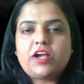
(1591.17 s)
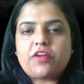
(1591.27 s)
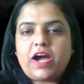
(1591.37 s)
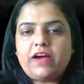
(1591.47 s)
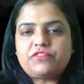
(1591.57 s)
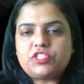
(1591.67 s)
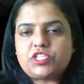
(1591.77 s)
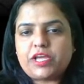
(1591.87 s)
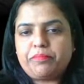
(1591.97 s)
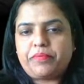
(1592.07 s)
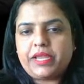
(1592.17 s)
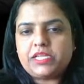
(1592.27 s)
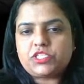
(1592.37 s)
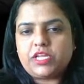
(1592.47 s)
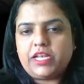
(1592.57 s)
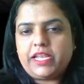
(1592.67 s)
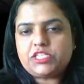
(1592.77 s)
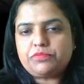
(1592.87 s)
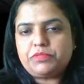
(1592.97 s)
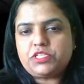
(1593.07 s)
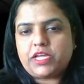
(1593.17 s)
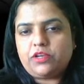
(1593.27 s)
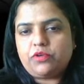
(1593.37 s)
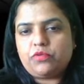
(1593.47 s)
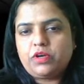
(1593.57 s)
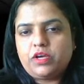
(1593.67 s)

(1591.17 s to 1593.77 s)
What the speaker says: Craft temperature. Let me tell you.